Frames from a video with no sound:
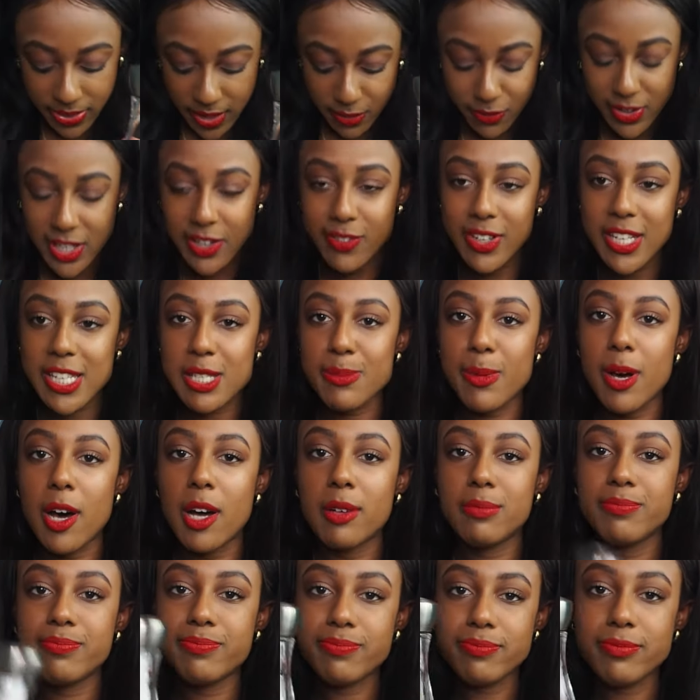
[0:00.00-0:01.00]
they're really, really smart.
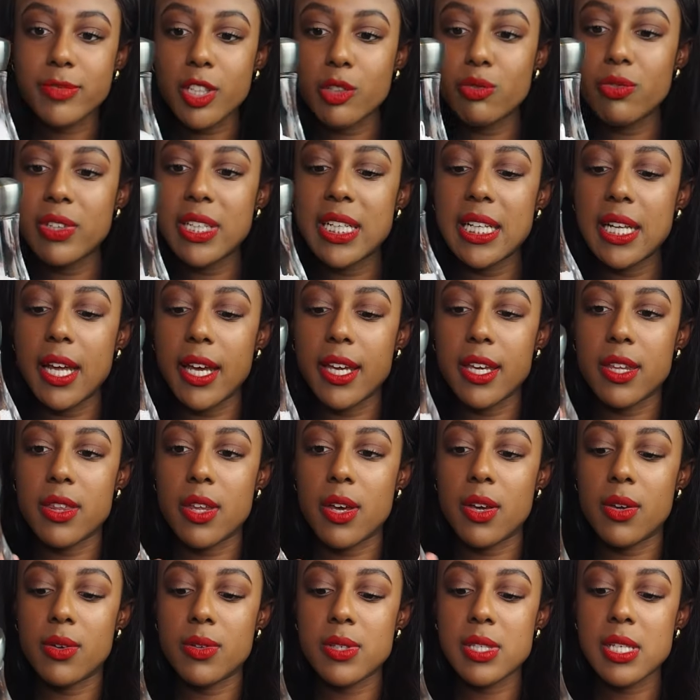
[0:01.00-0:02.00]
Really like
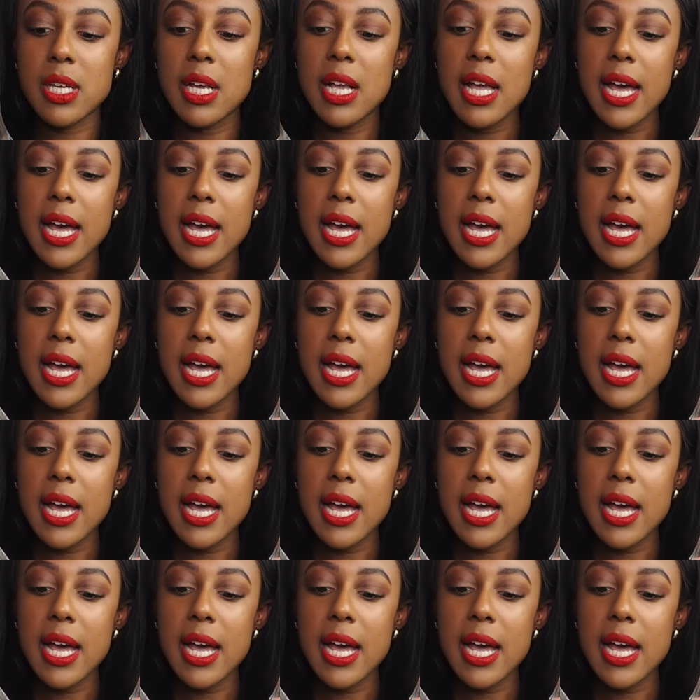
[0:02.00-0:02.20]
those.